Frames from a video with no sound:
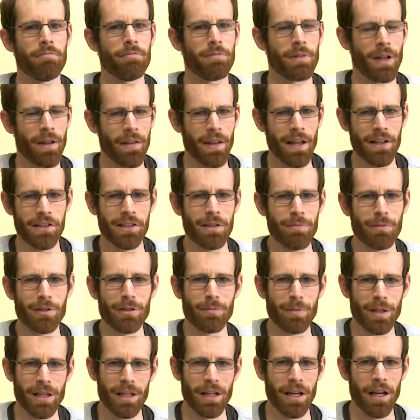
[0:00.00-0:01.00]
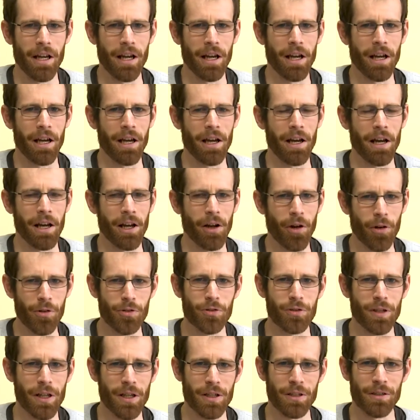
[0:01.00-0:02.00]
Now that seems to me a
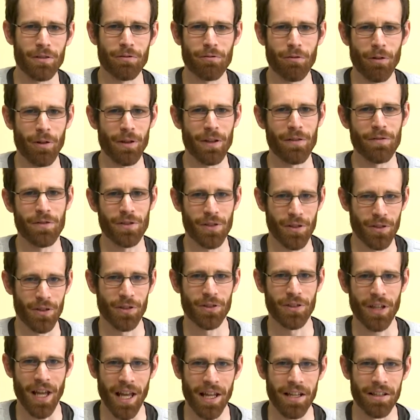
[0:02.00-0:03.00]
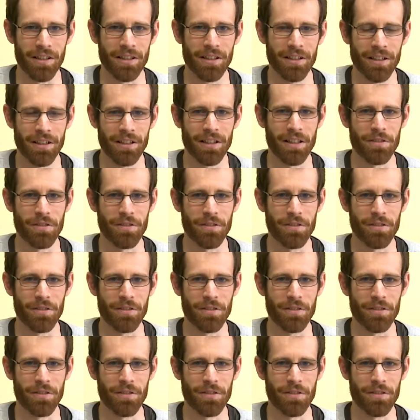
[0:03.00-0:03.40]
contradiction of what they've just said.